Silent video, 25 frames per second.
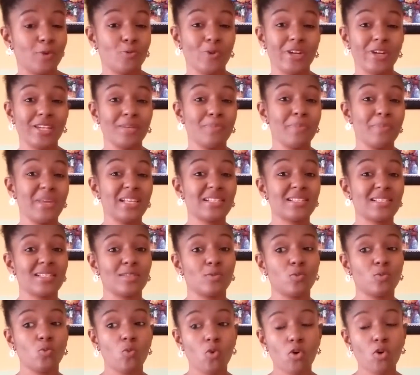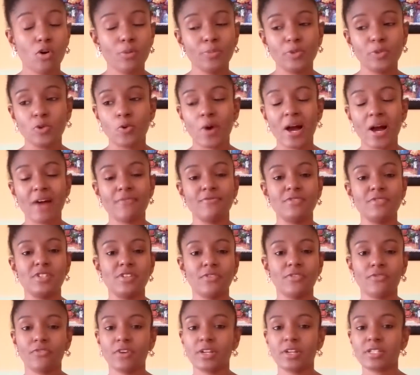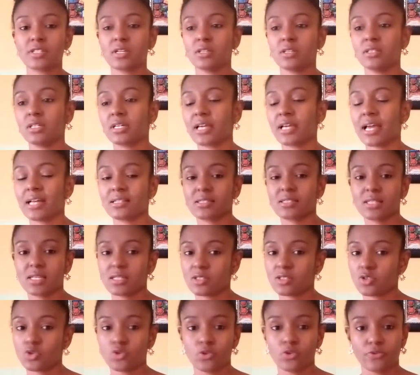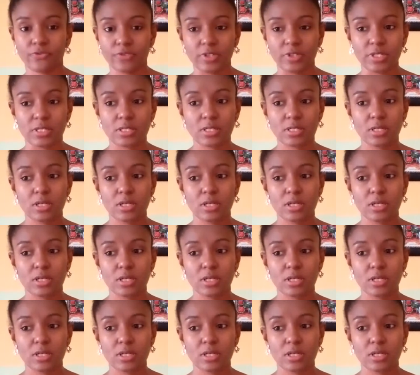when it makes it warm, you have different other catastrophes.